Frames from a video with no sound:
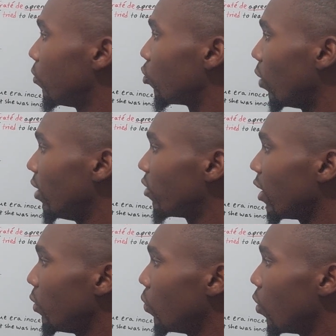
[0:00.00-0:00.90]
So
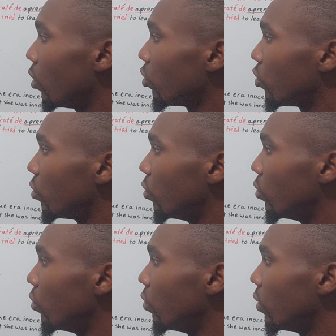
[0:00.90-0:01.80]
anytime we want
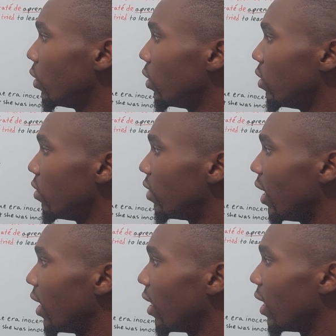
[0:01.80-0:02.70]
to
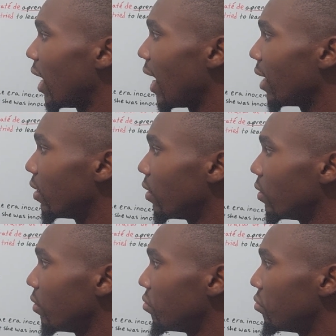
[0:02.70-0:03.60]
say that
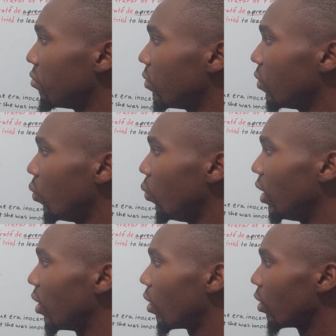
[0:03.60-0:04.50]

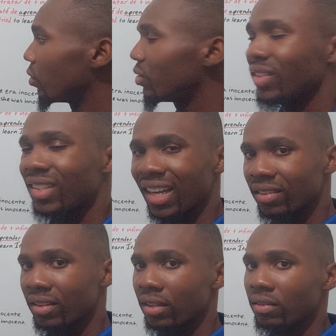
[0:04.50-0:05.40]
we are
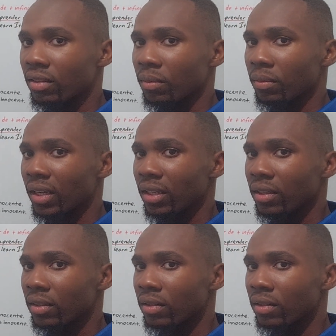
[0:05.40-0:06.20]
testing something,